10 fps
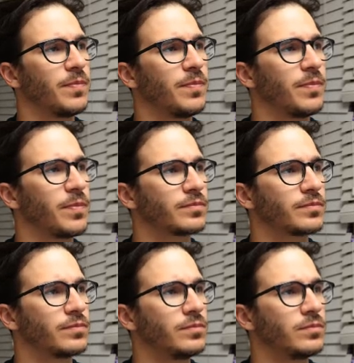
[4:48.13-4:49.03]

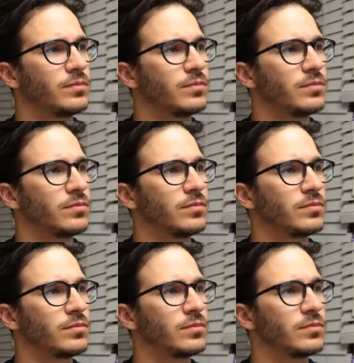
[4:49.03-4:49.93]

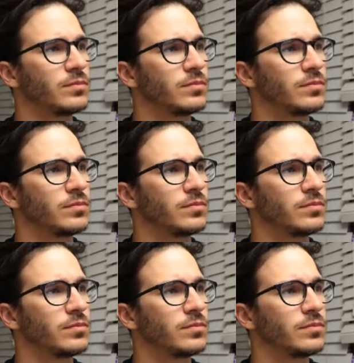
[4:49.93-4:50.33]
Nobody speaks.